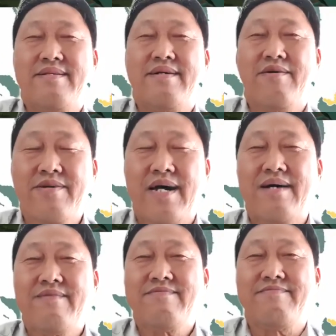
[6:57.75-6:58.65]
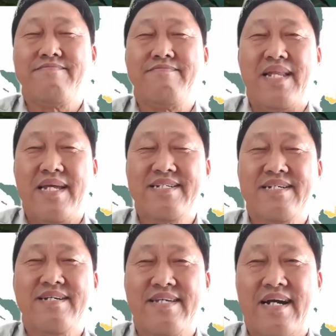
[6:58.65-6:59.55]
lockdown,
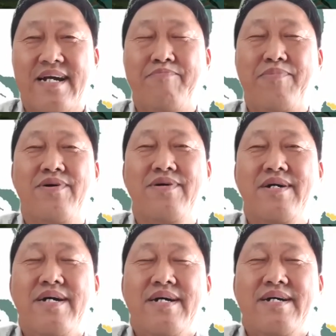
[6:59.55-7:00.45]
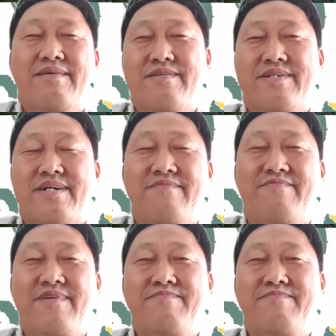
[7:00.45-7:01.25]
Malaysia, Singapore, caused even